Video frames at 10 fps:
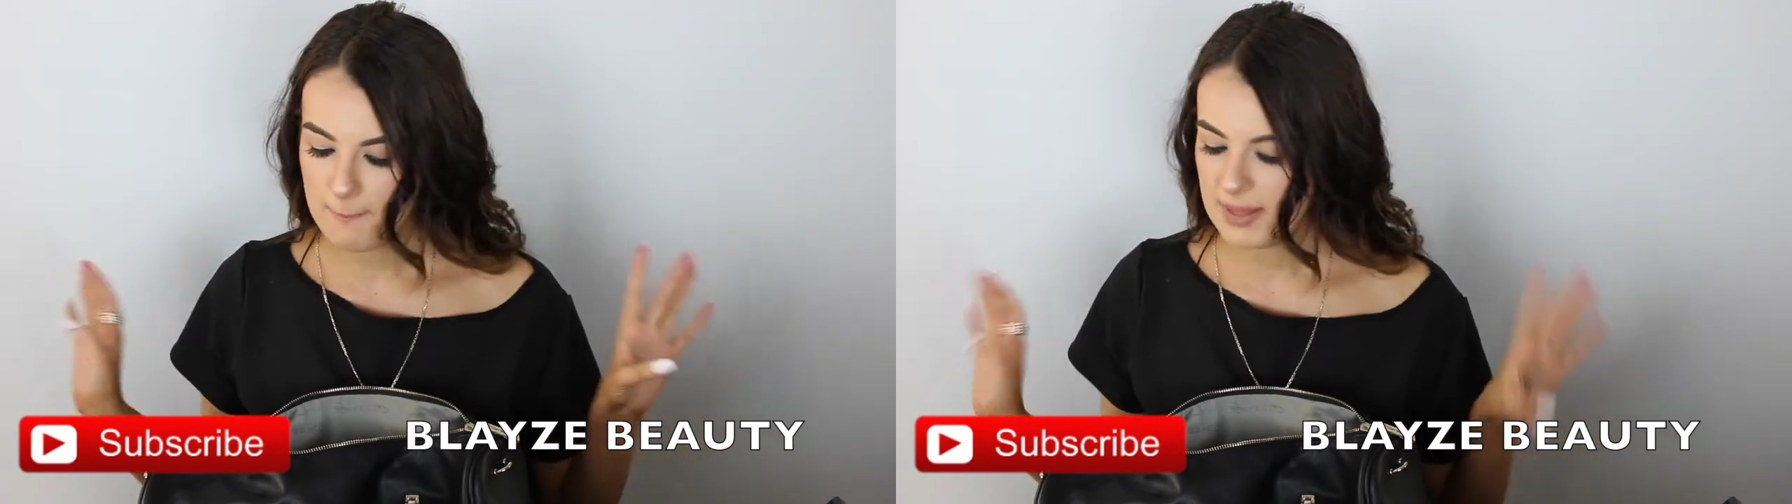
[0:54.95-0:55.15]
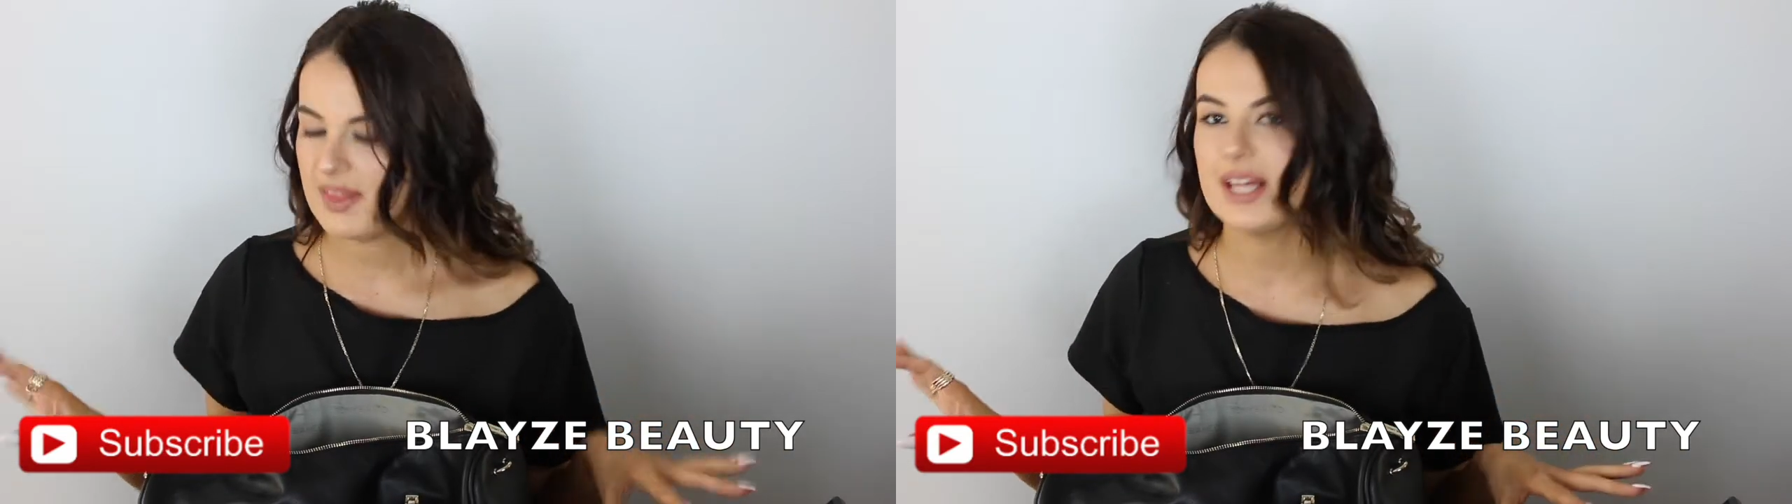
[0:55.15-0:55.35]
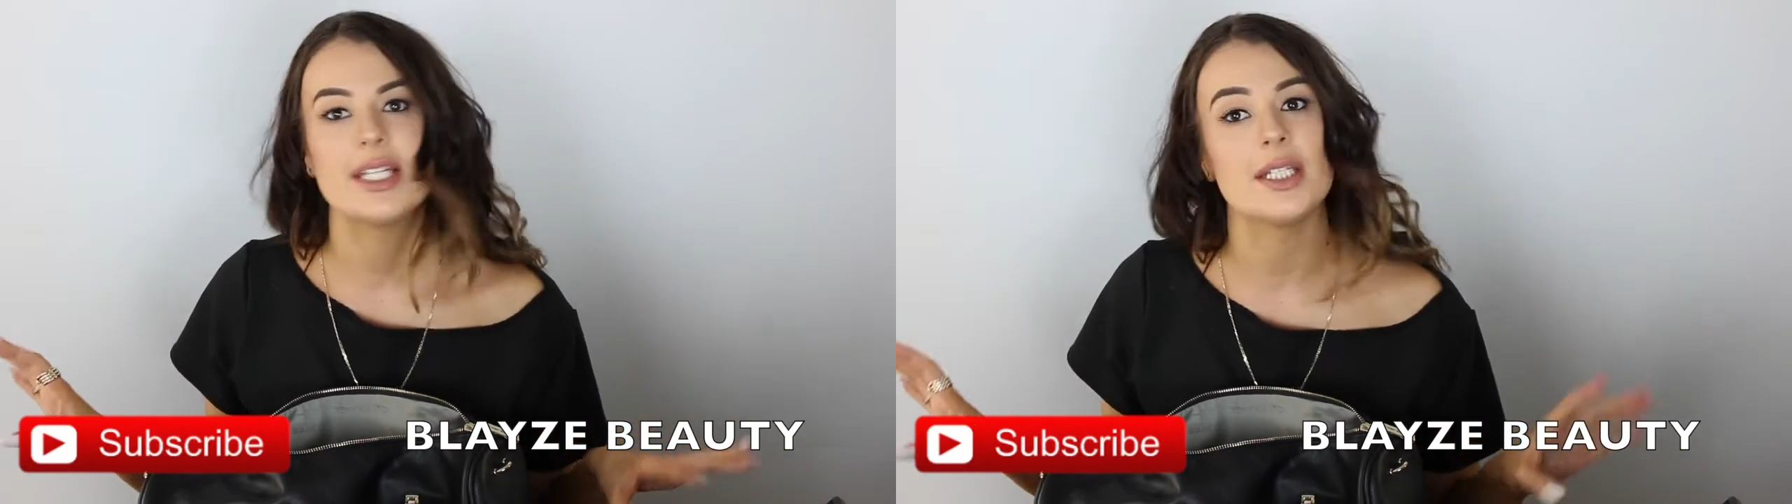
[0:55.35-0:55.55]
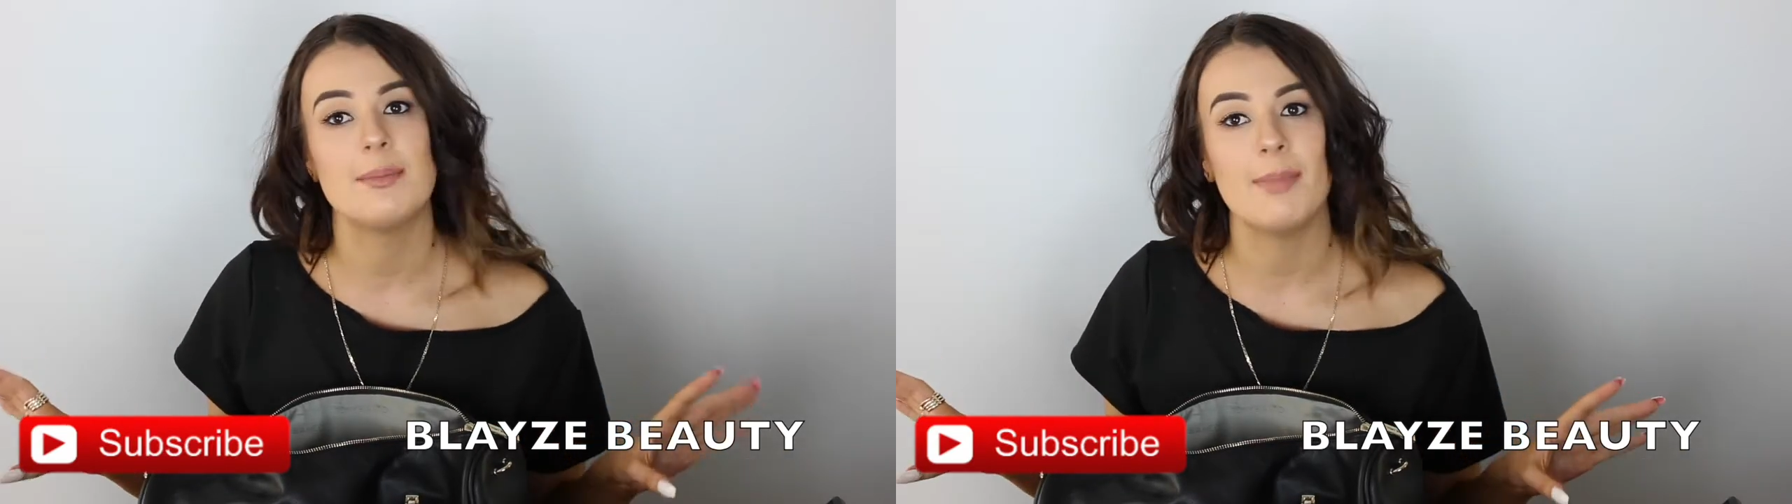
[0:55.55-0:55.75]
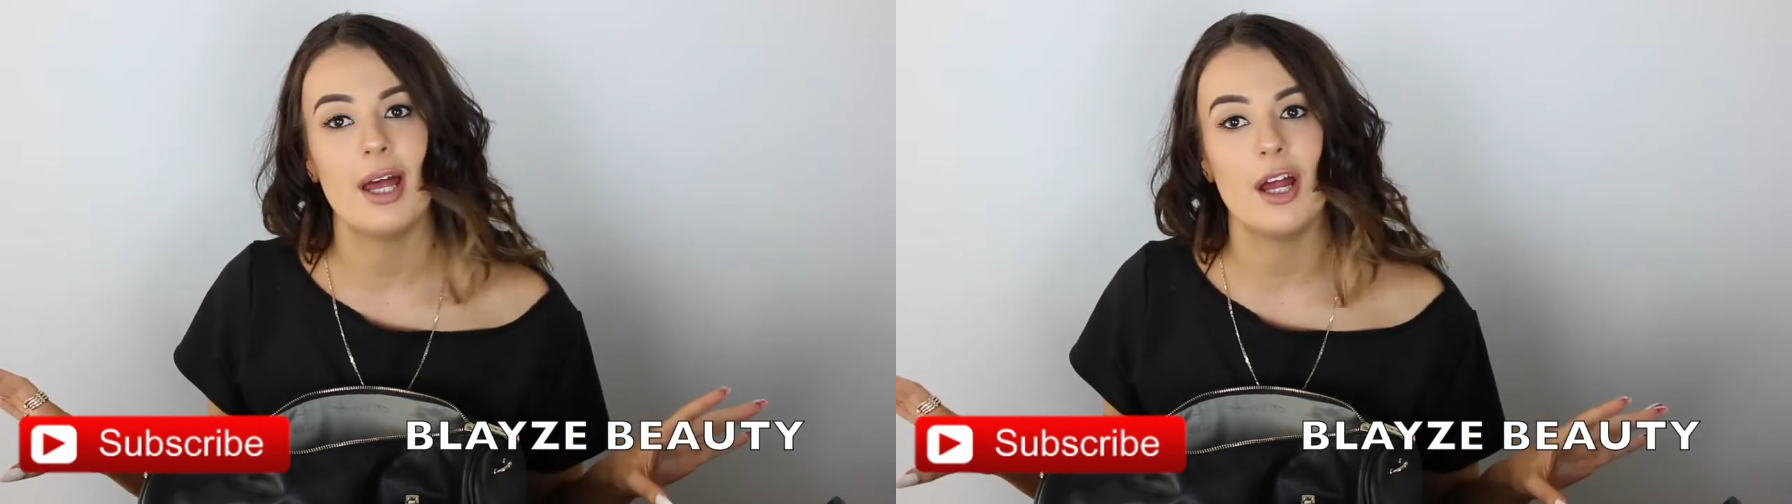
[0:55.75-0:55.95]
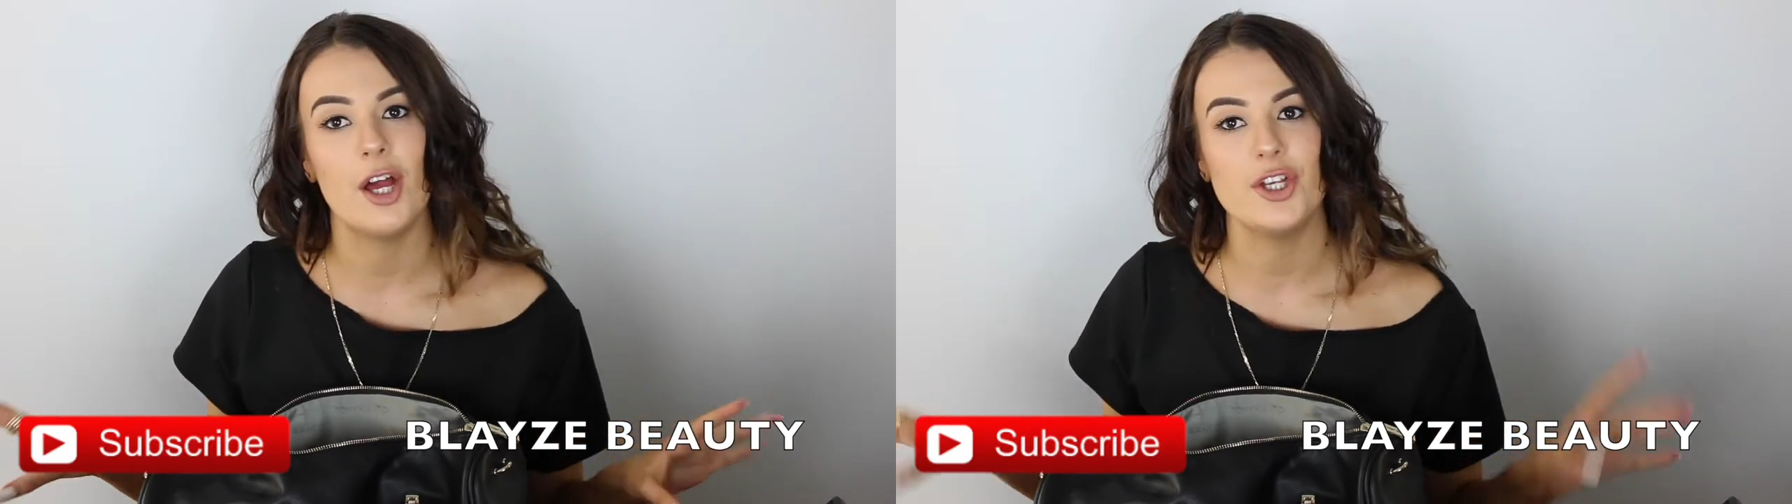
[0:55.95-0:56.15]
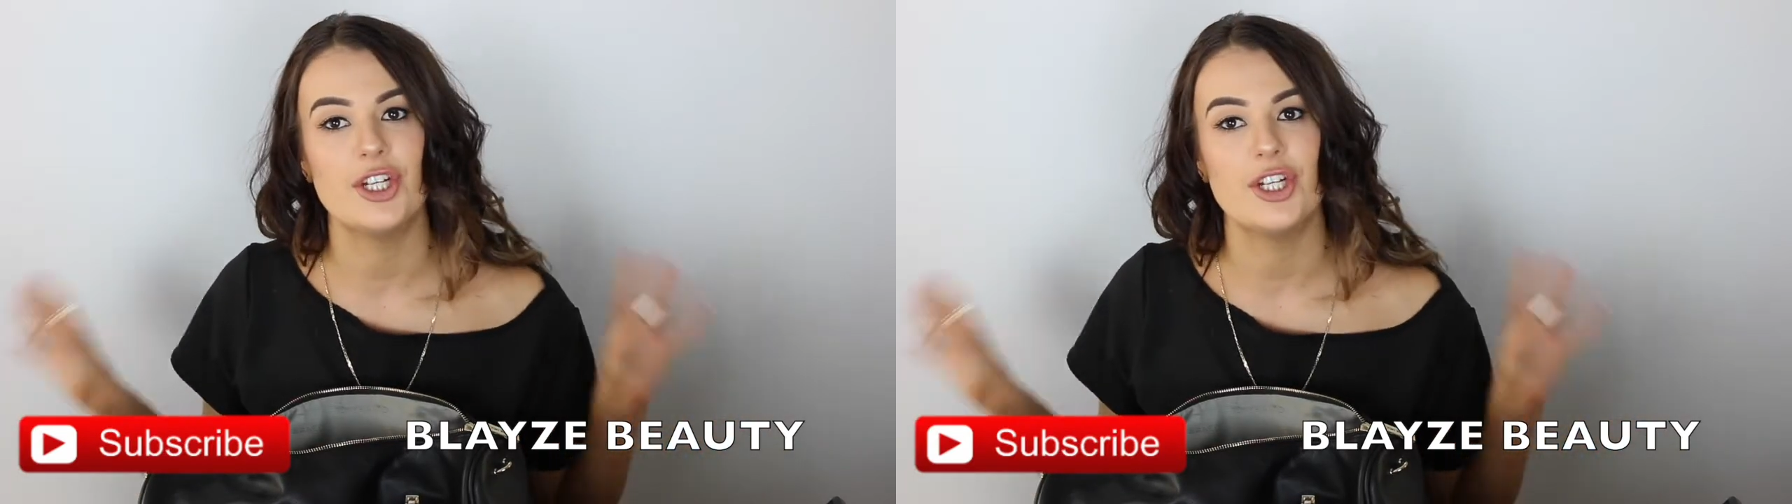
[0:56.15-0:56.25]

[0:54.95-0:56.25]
but that doesn't matter.